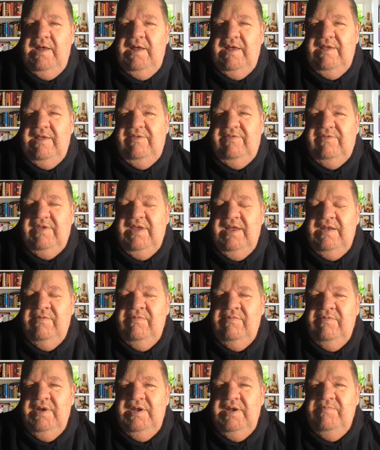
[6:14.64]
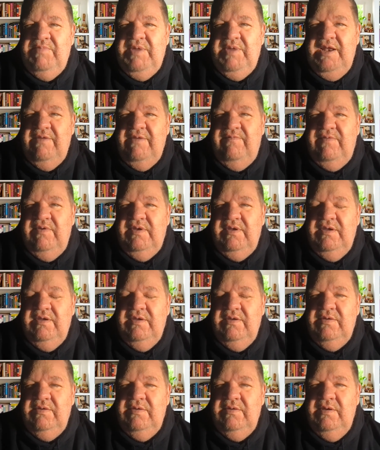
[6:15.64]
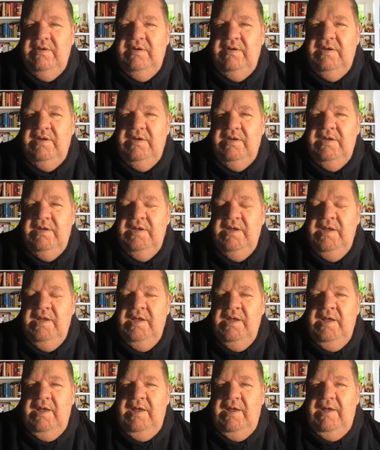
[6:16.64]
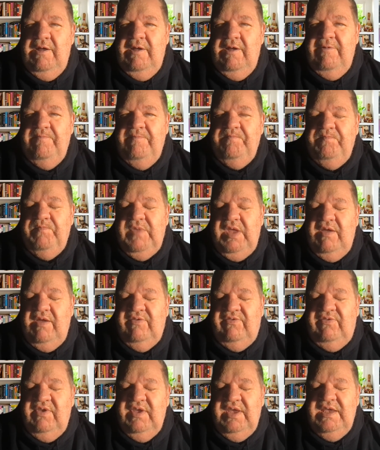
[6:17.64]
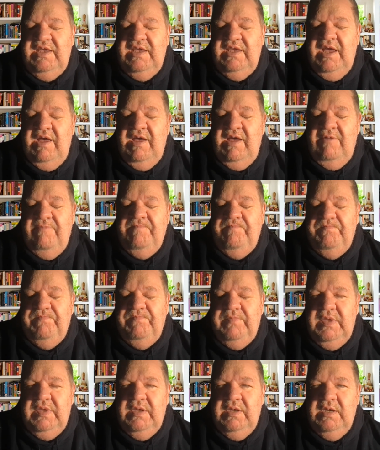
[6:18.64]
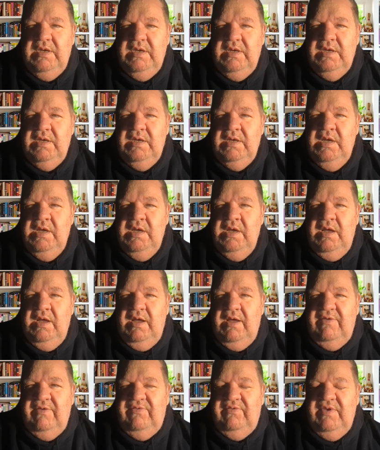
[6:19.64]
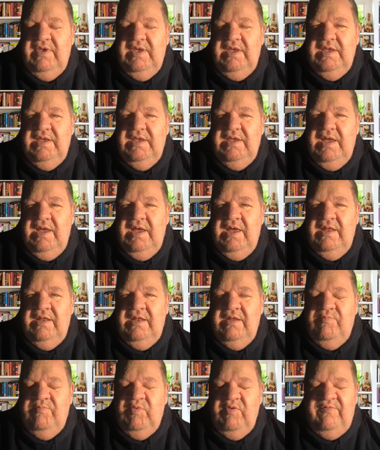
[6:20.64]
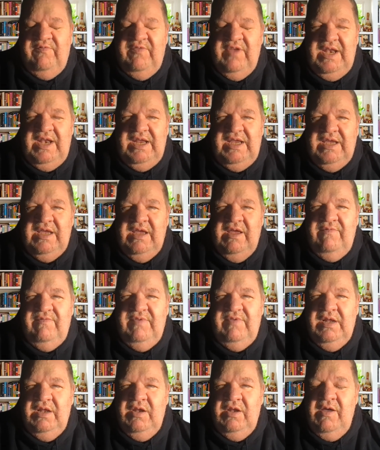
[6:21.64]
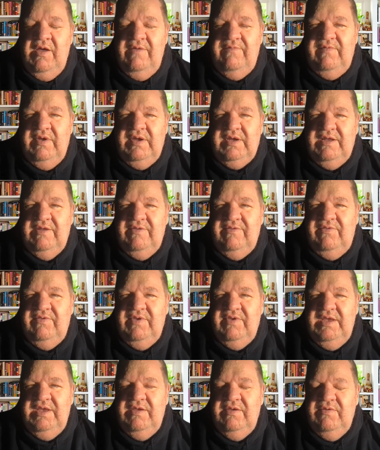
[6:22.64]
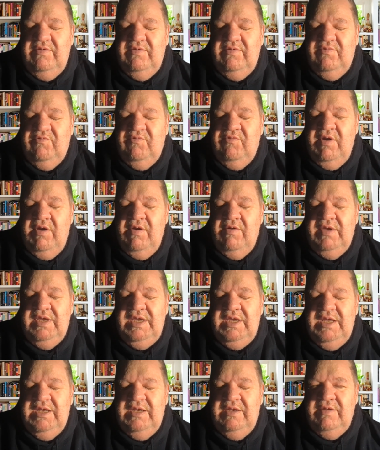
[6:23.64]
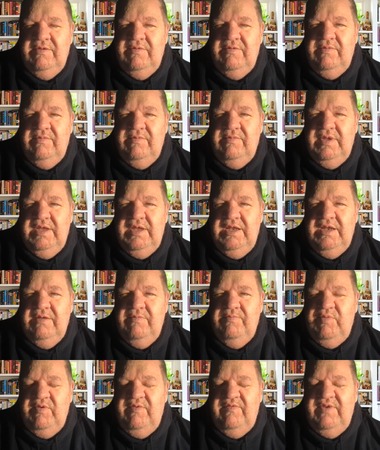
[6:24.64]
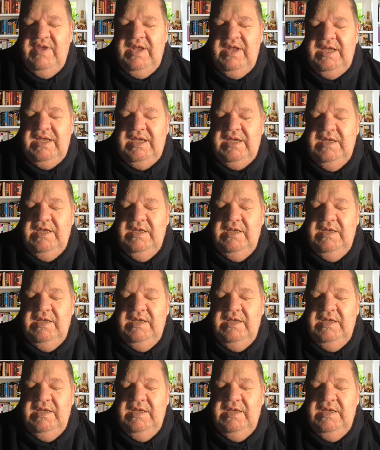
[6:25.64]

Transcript: it's going to really benefit you. Um, I see. Um, I see the prophetic over your life. I can see you growing into in the prophetic